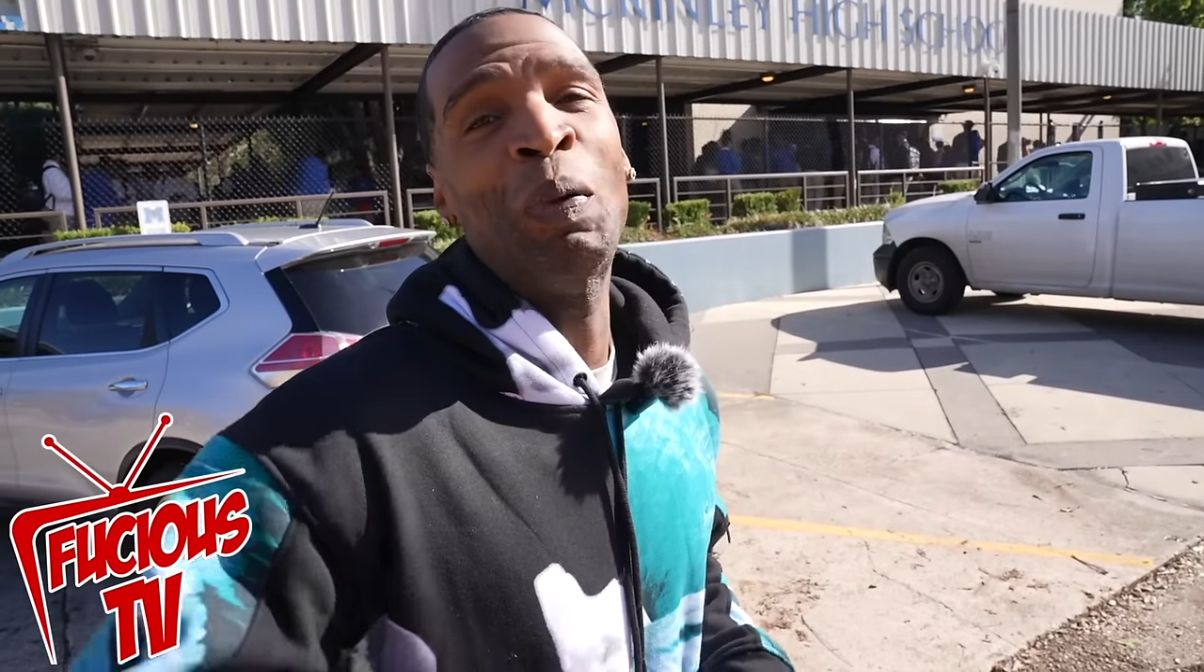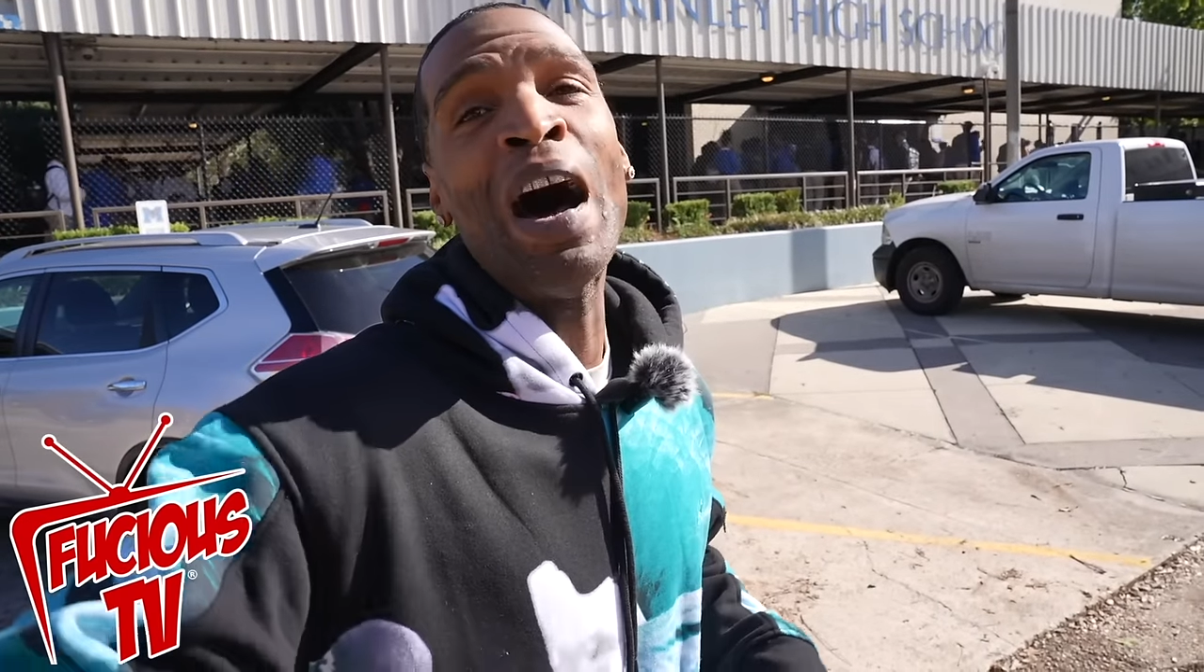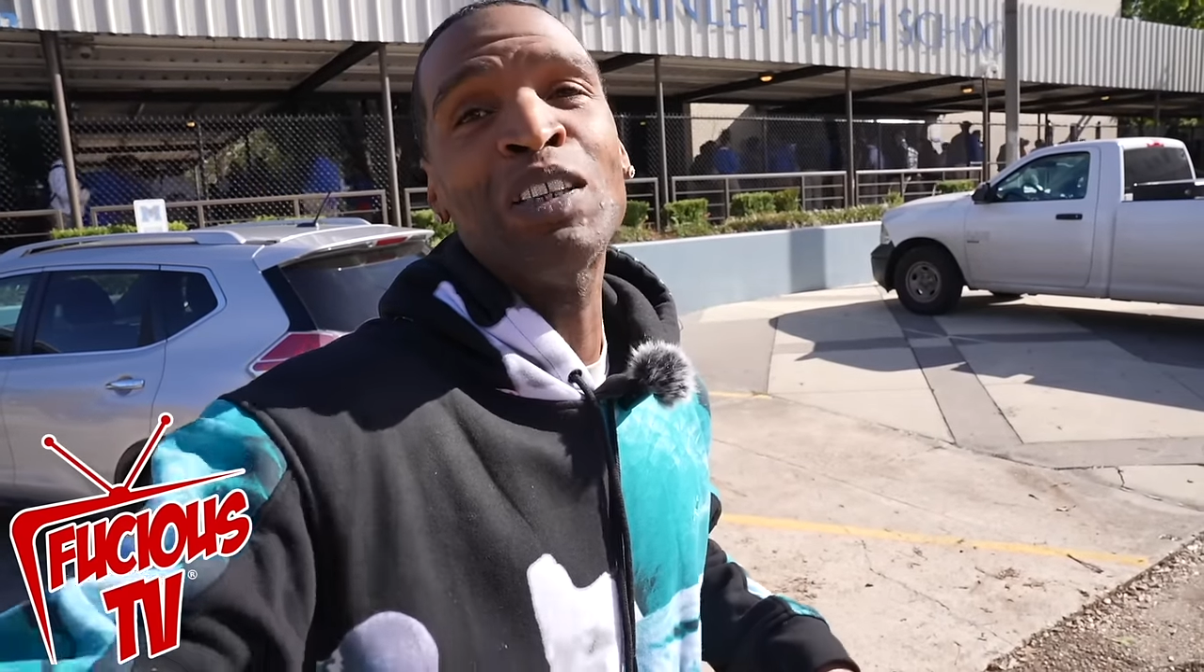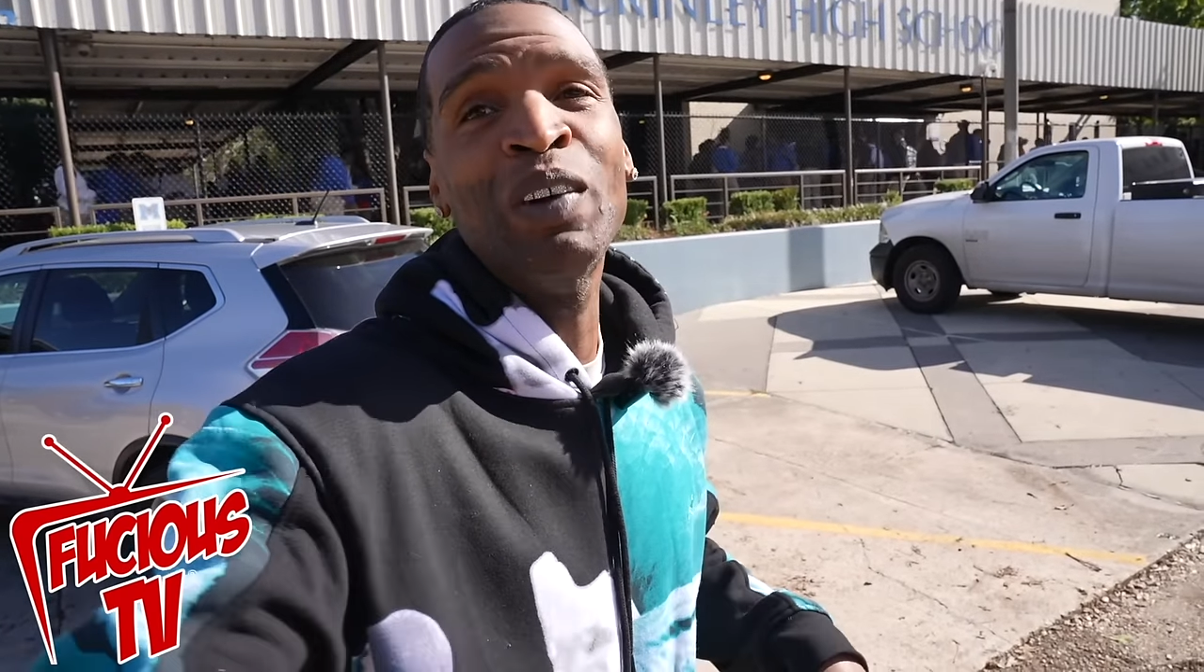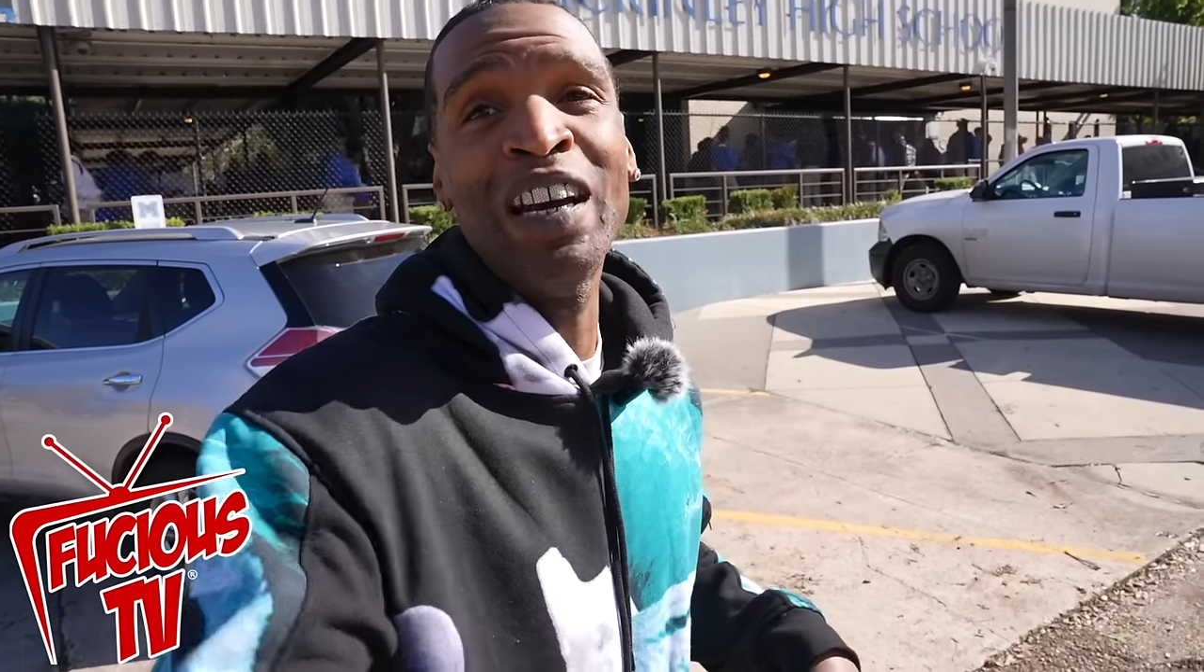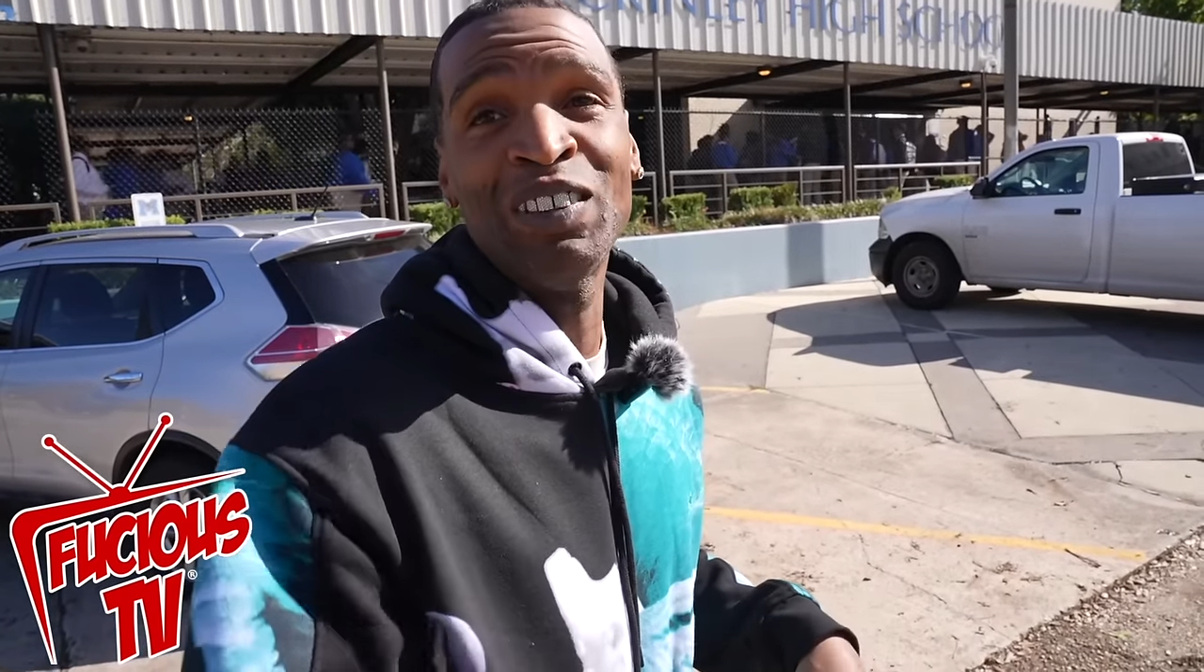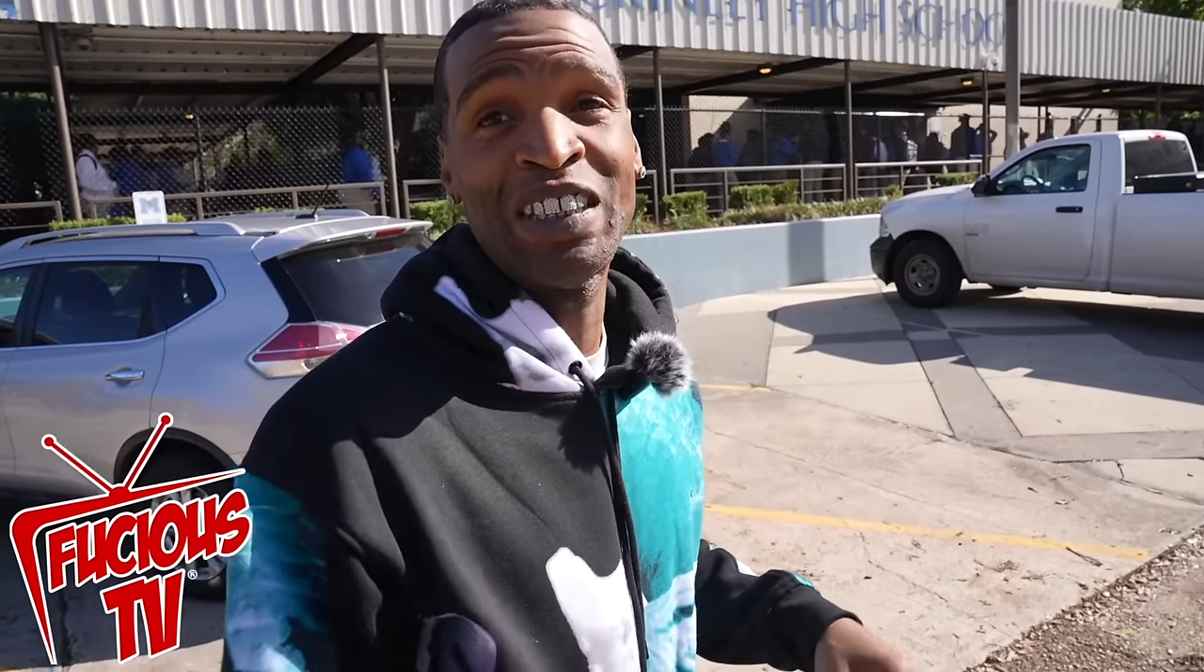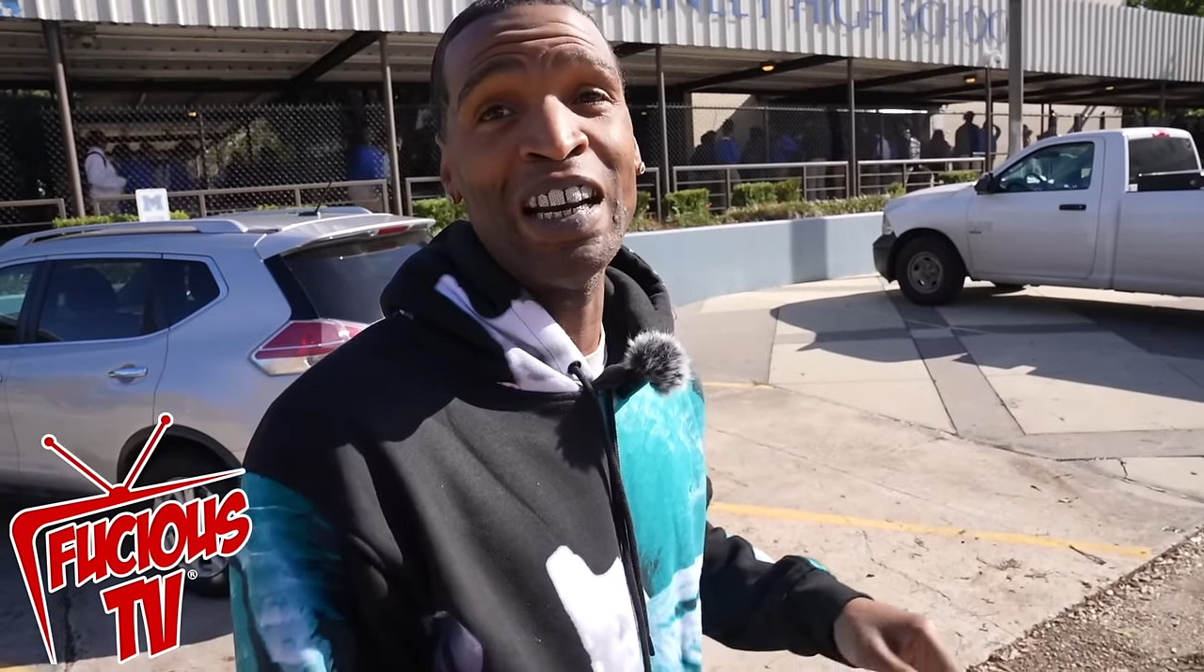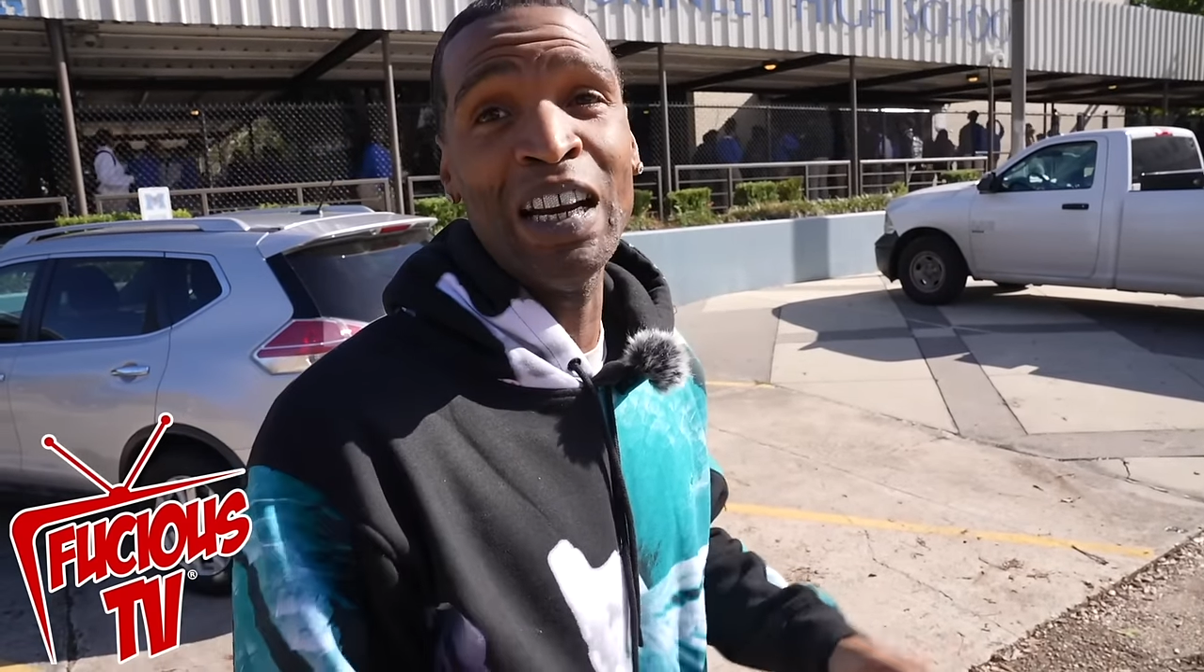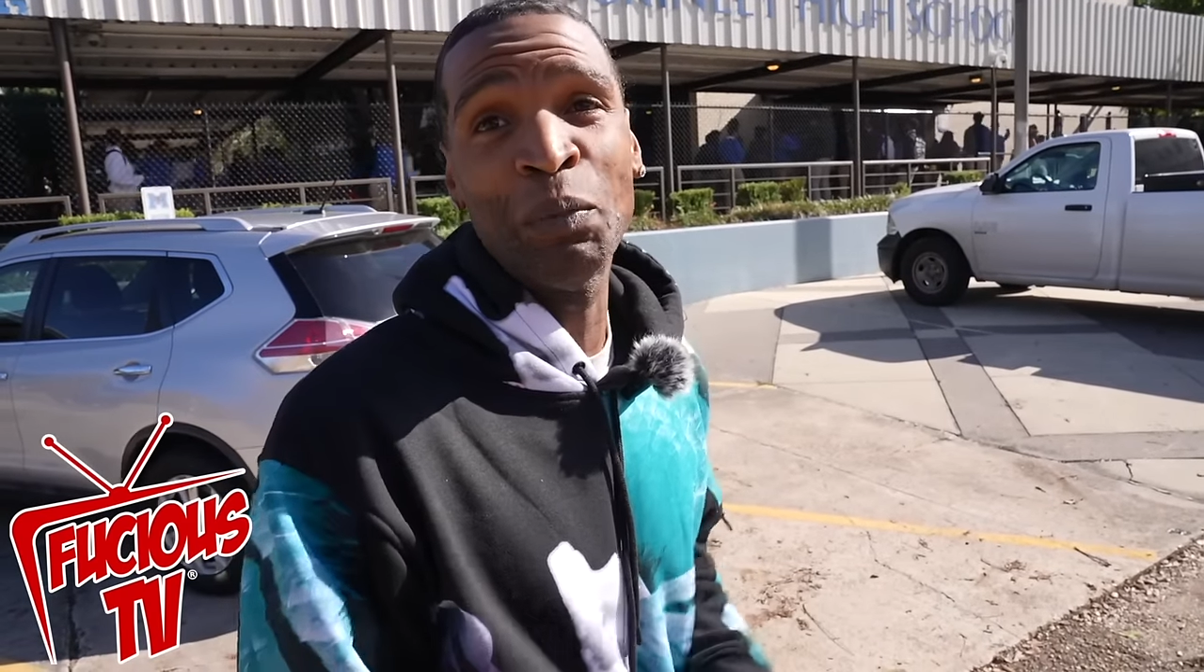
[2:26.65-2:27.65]
pops made him
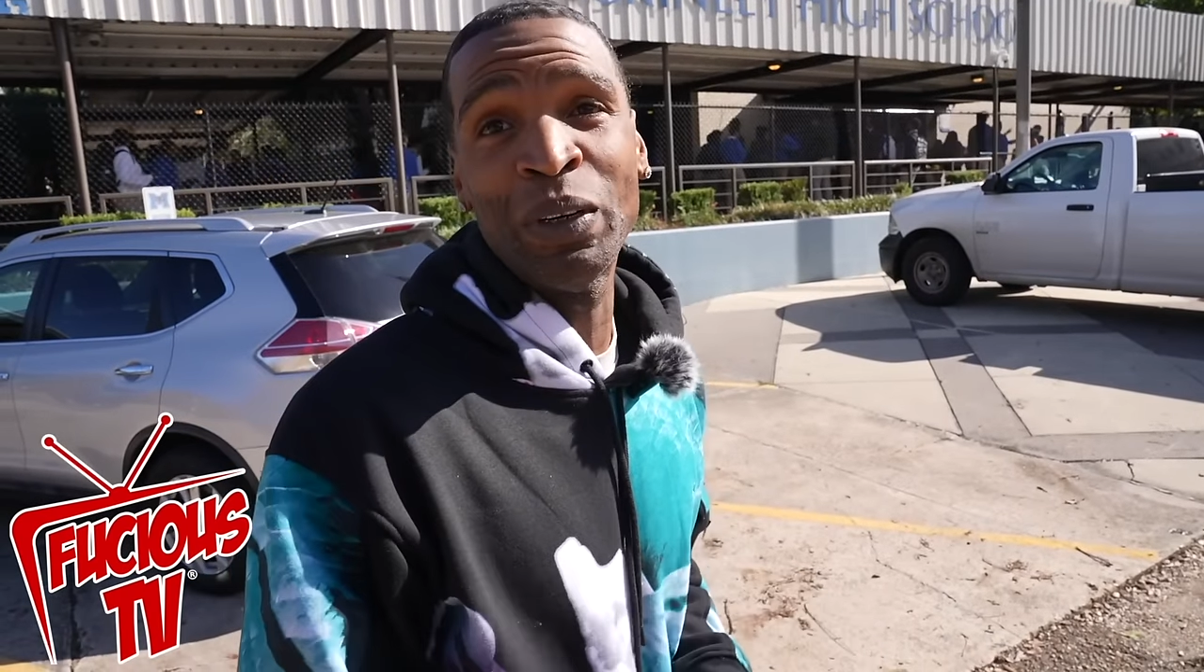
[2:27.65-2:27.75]
sell that